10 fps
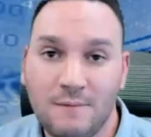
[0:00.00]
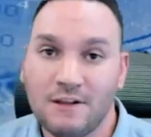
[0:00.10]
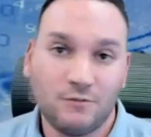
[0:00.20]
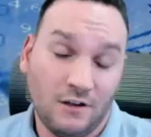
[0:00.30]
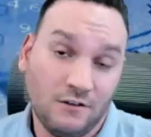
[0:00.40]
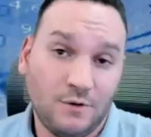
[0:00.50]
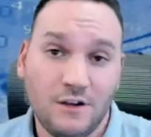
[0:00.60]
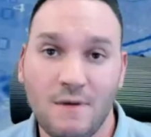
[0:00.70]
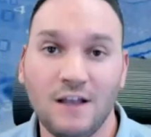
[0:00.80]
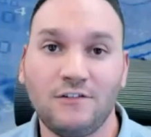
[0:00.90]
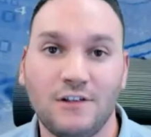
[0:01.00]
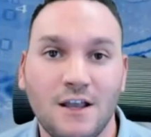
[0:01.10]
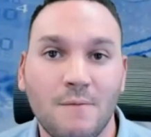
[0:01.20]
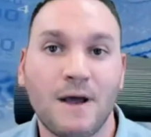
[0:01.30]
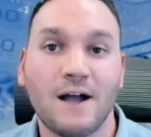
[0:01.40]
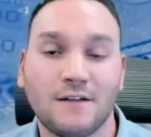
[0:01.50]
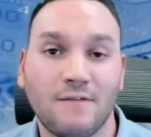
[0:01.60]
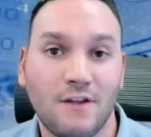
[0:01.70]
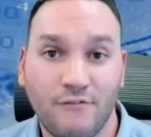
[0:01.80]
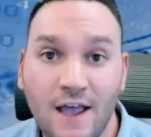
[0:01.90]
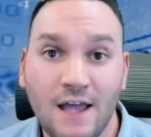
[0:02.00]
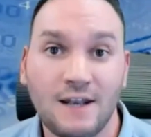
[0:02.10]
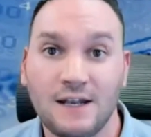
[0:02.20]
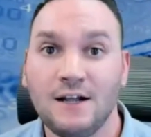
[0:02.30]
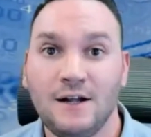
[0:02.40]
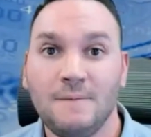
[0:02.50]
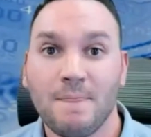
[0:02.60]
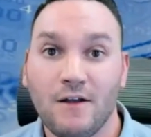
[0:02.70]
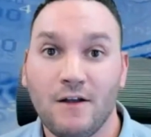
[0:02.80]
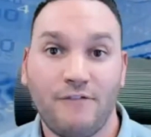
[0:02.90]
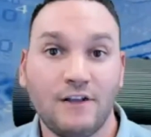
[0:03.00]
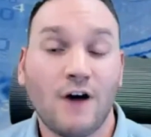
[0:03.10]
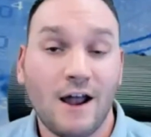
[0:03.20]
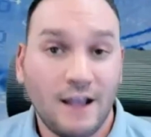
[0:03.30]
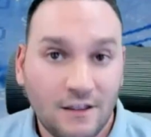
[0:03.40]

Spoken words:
as well as what you mentioned, the impact of the Fed and the Fed trying to get their